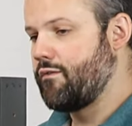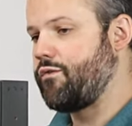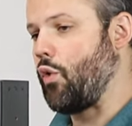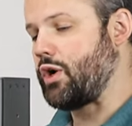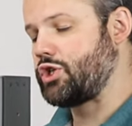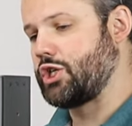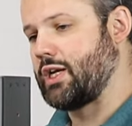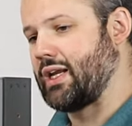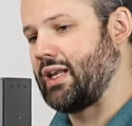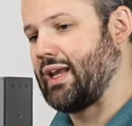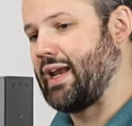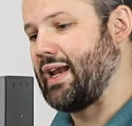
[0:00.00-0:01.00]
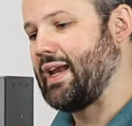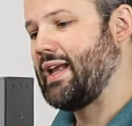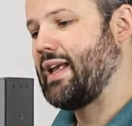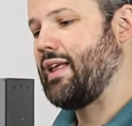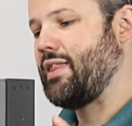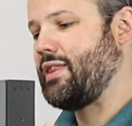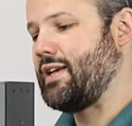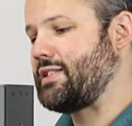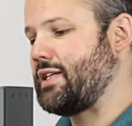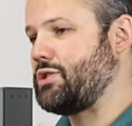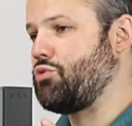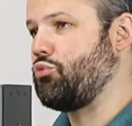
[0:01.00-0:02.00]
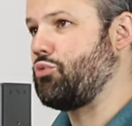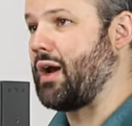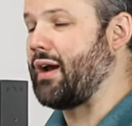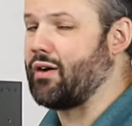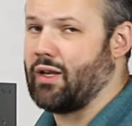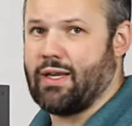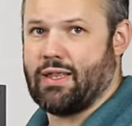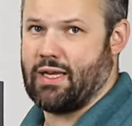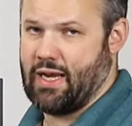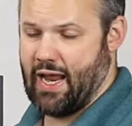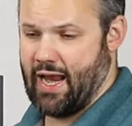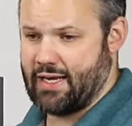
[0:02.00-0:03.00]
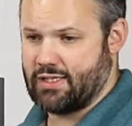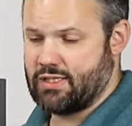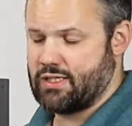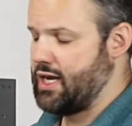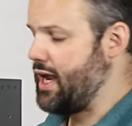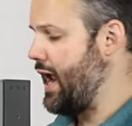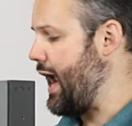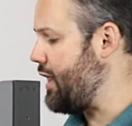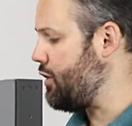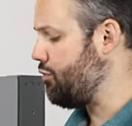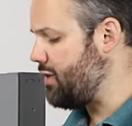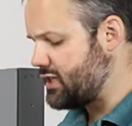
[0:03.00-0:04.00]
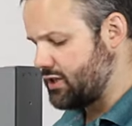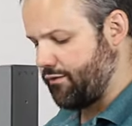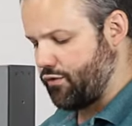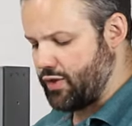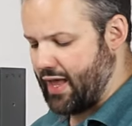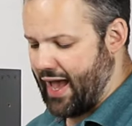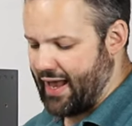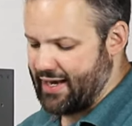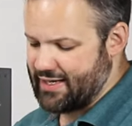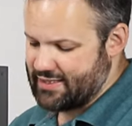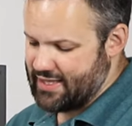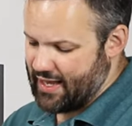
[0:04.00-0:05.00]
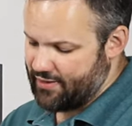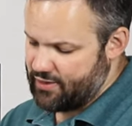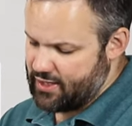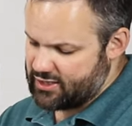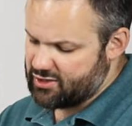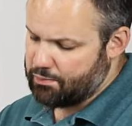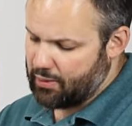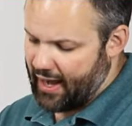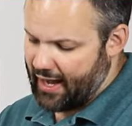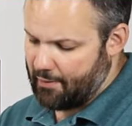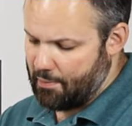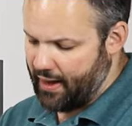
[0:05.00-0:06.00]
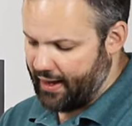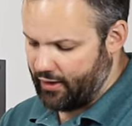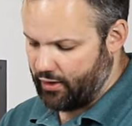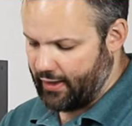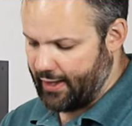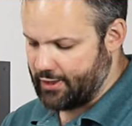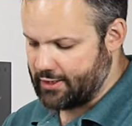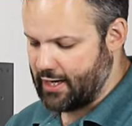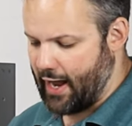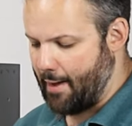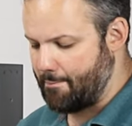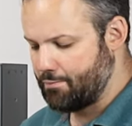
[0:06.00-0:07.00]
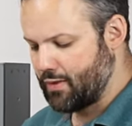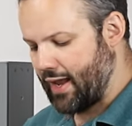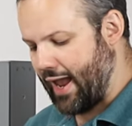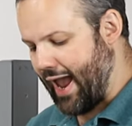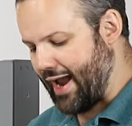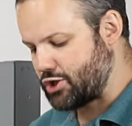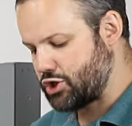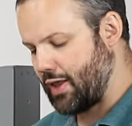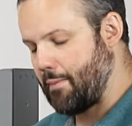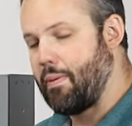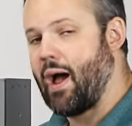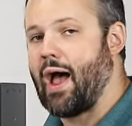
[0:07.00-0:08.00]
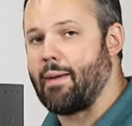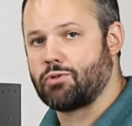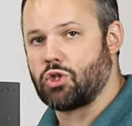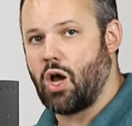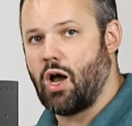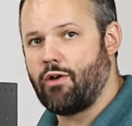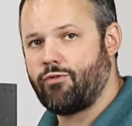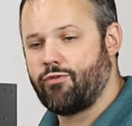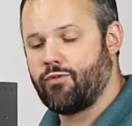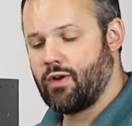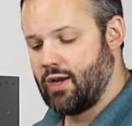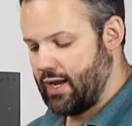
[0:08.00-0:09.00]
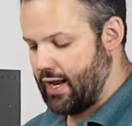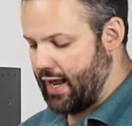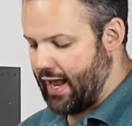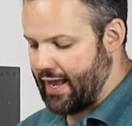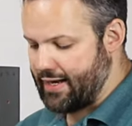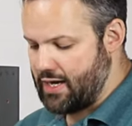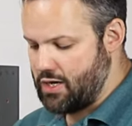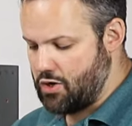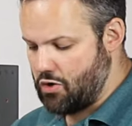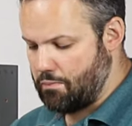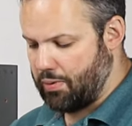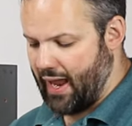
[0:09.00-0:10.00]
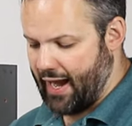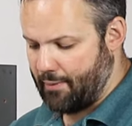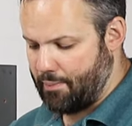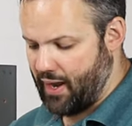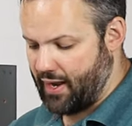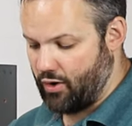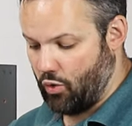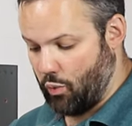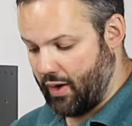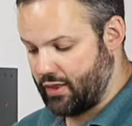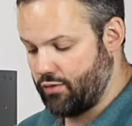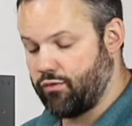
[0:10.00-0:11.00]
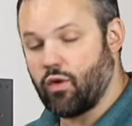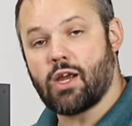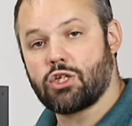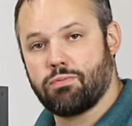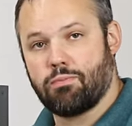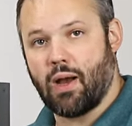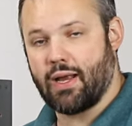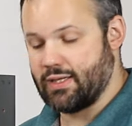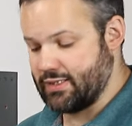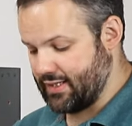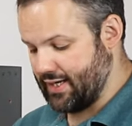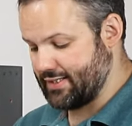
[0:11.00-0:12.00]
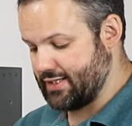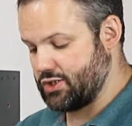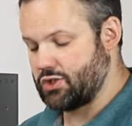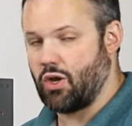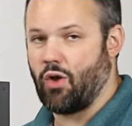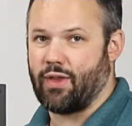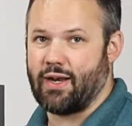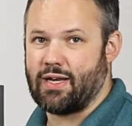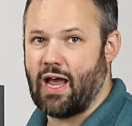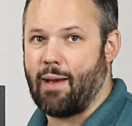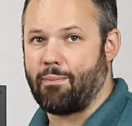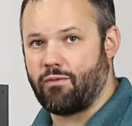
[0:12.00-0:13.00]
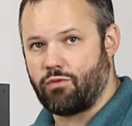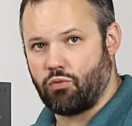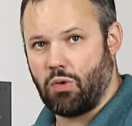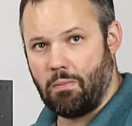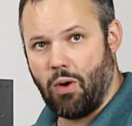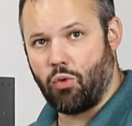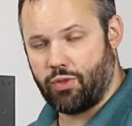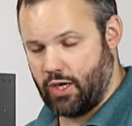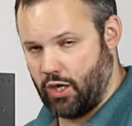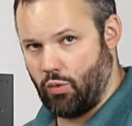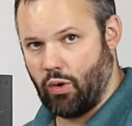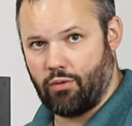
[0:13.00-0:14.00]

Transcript: Fortunately, this is rarely the case. And the reason for that is that this black panel on the top actually pops off and a new black panel with flush buttons gets installed on top of the remote that you